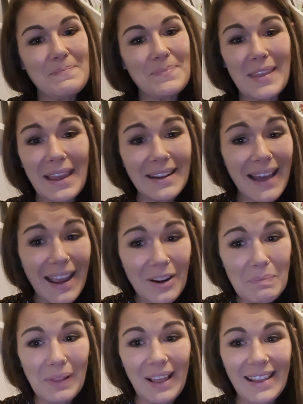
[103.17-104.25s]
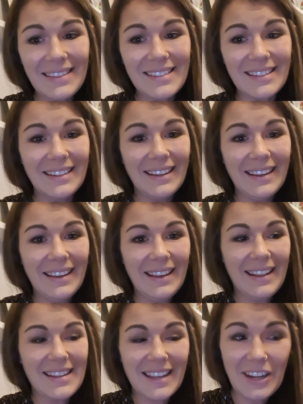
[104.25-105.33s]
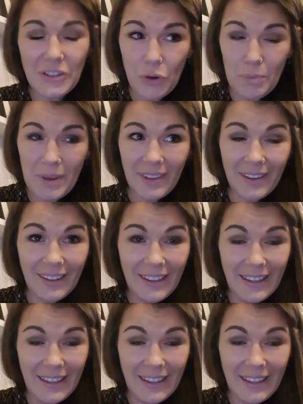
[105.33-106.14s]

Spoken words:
He had higher plans, and that's kind of taught me that